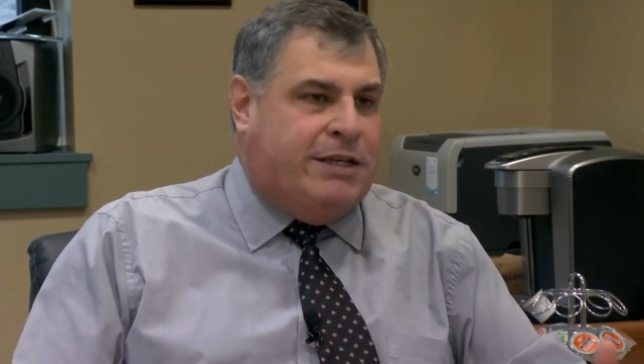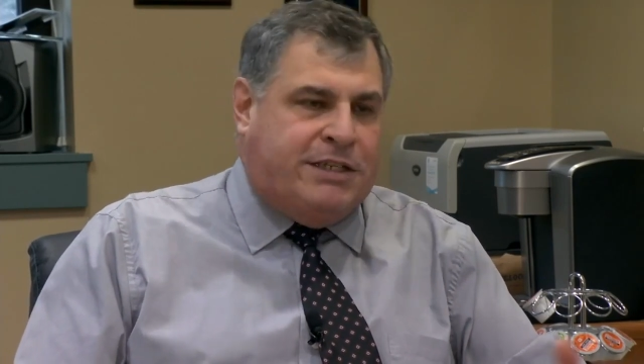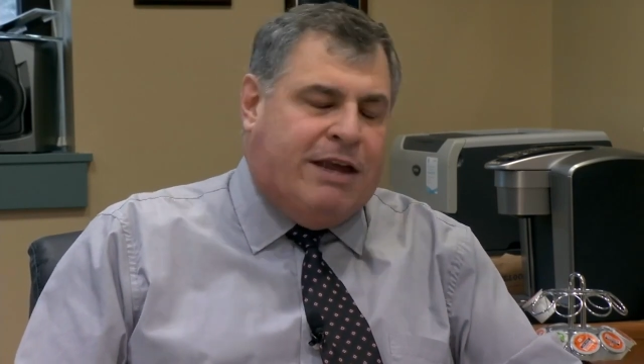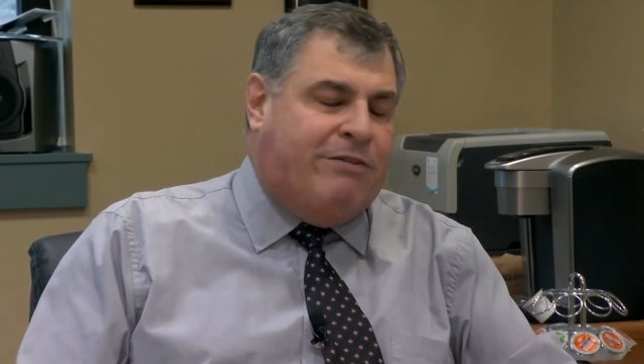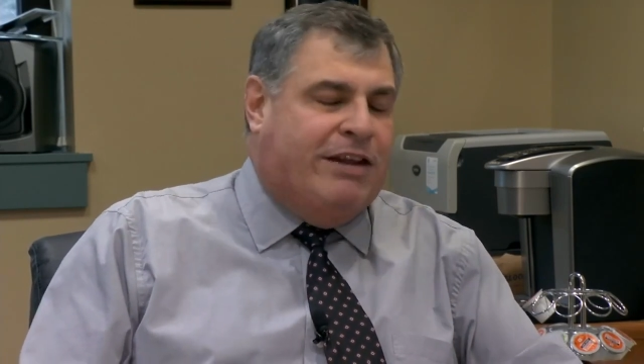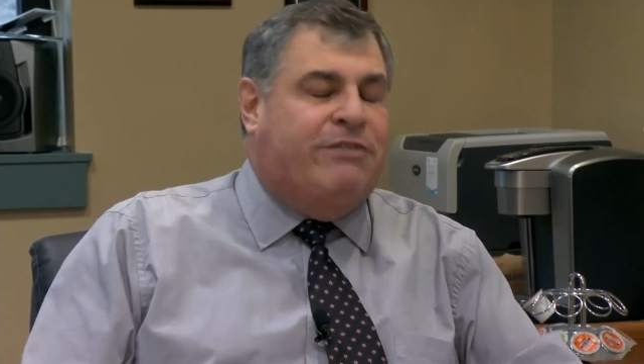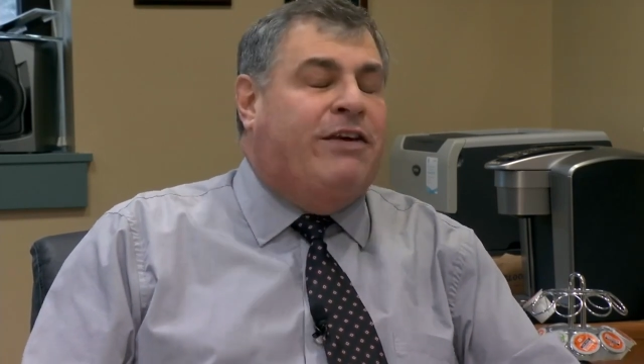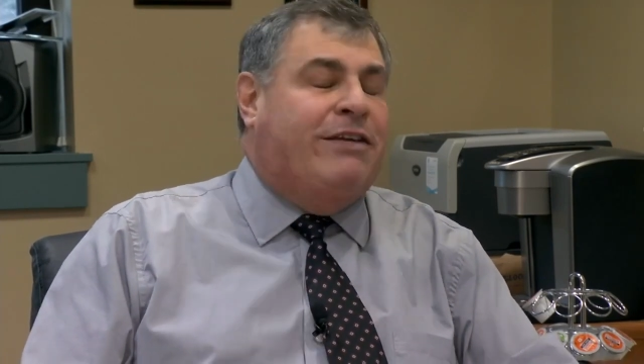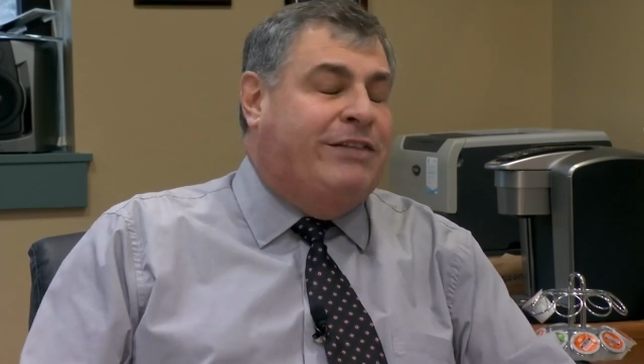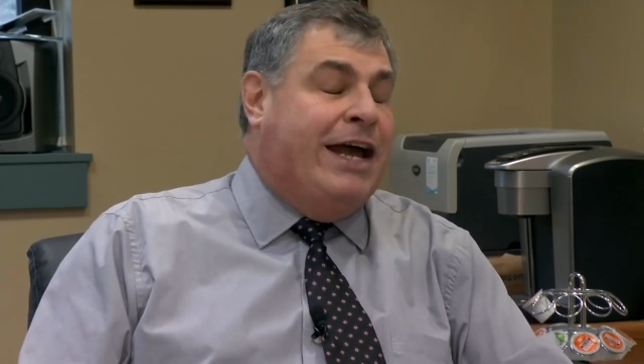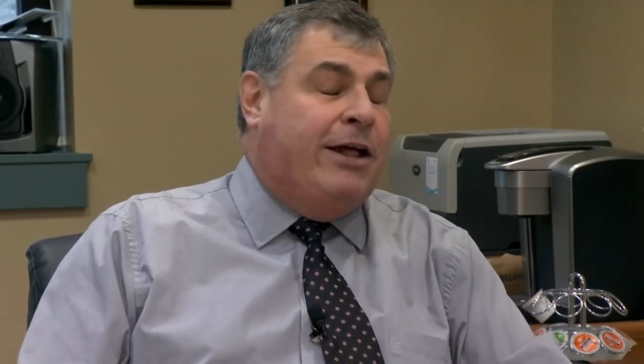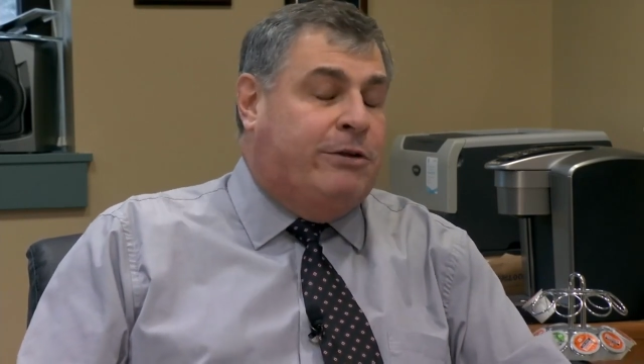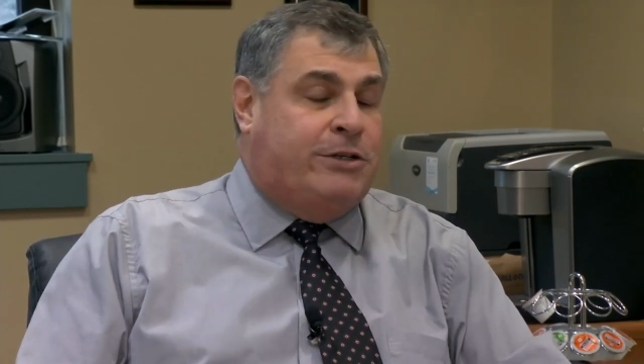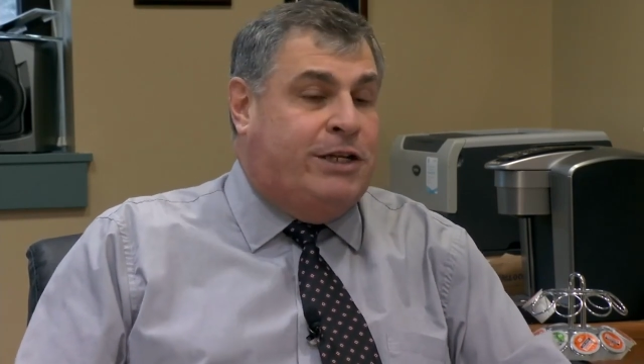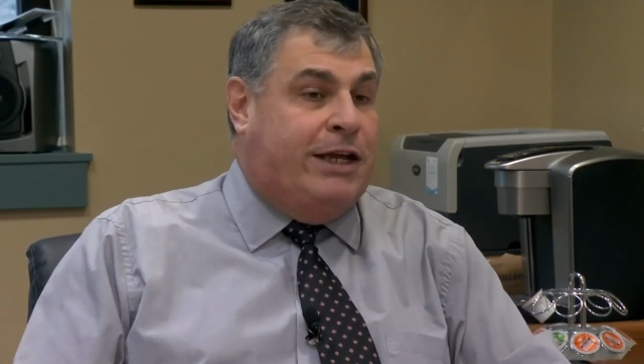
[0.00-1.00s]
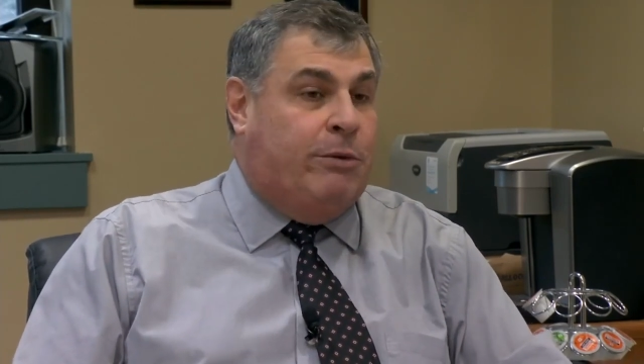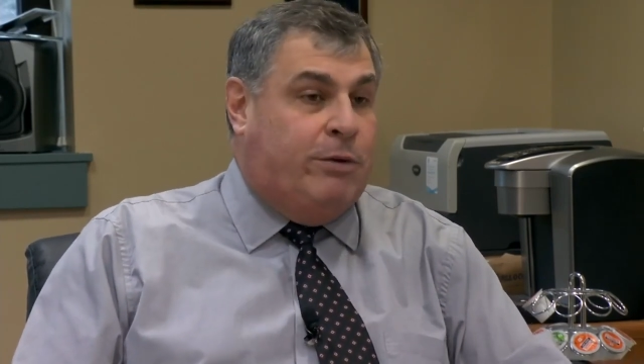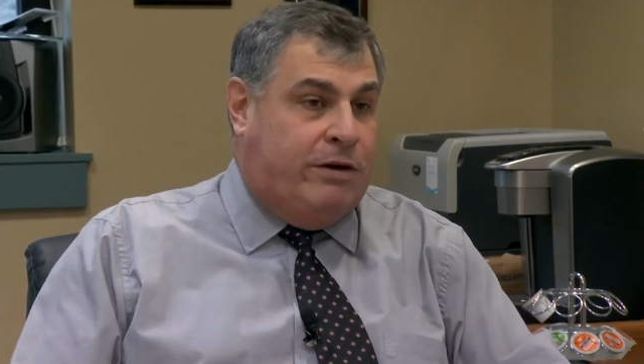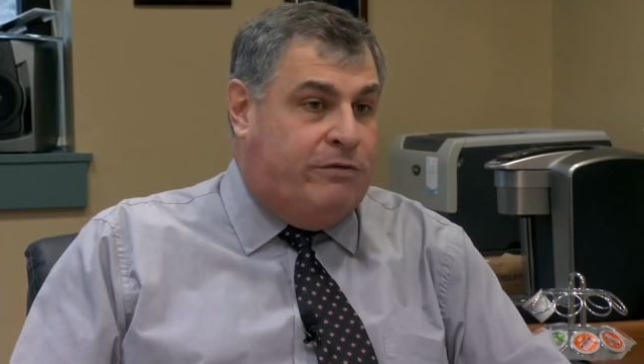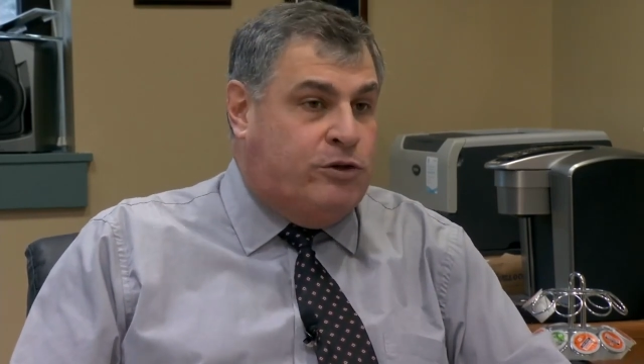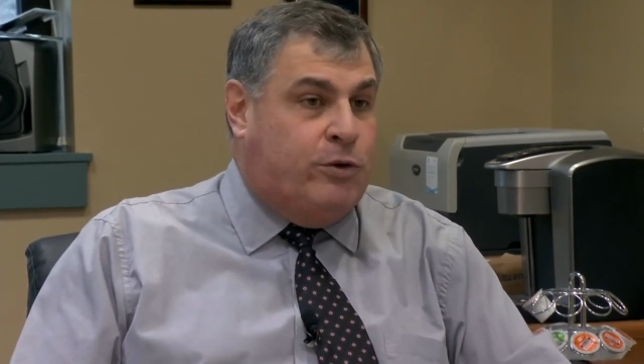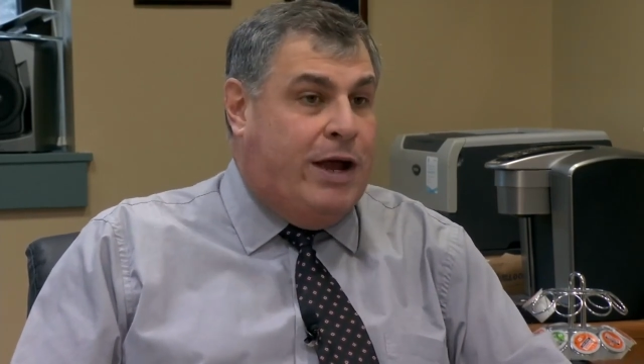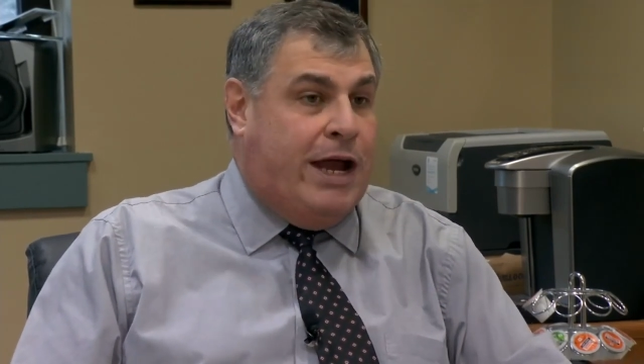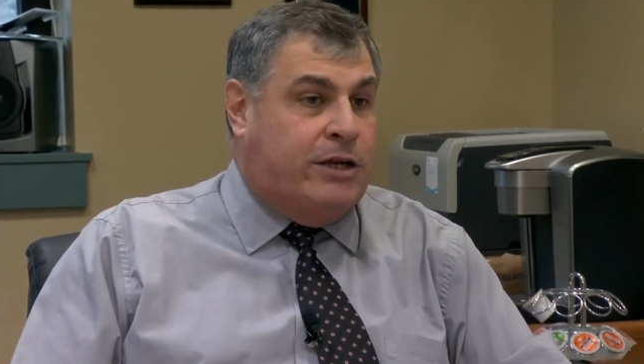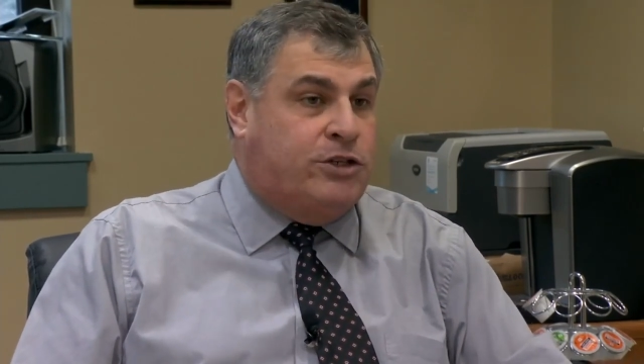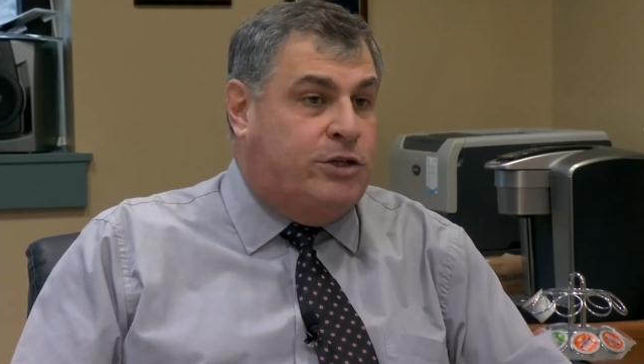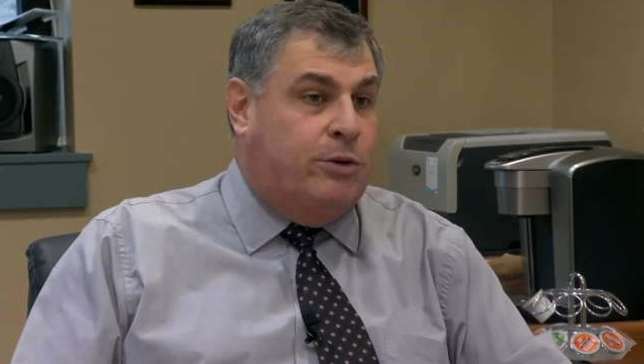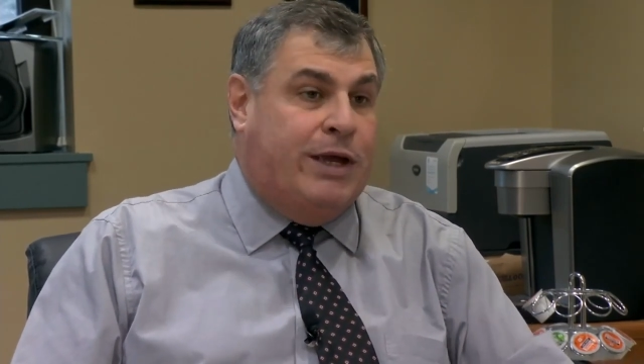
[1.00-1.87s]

$75 to get rid of trash,